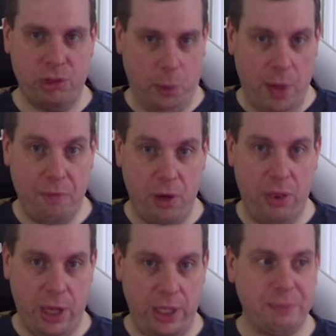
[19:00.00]
to
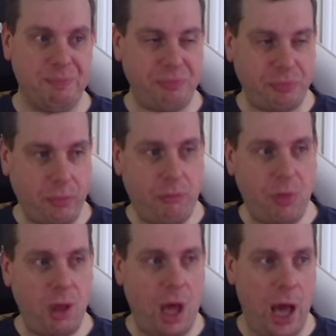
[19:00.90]
everything
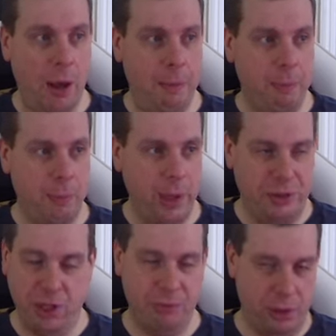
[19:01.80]
in
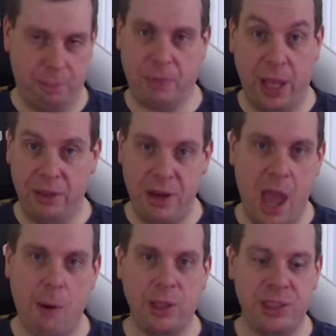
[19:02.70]
terms of the like the
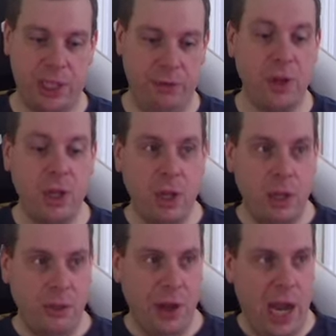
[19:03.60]
narrative,
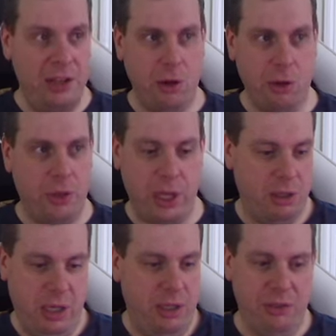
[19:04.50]
that I don't
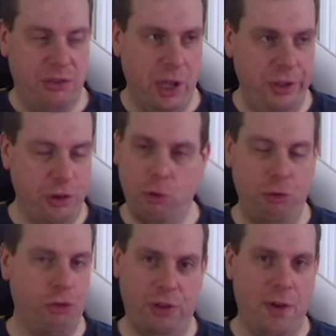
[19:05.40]
think it's
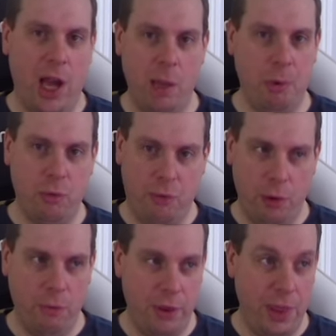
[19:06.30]
unjustifiable
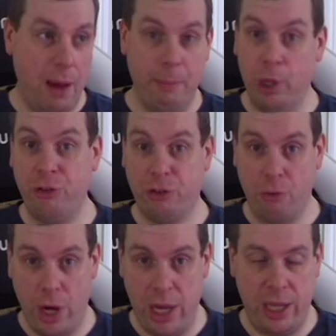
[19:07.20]
for that
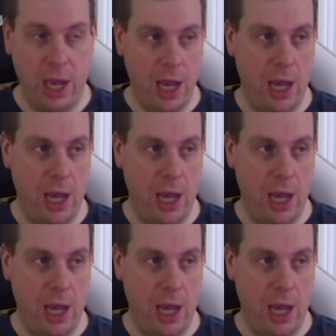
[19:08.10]
mercenary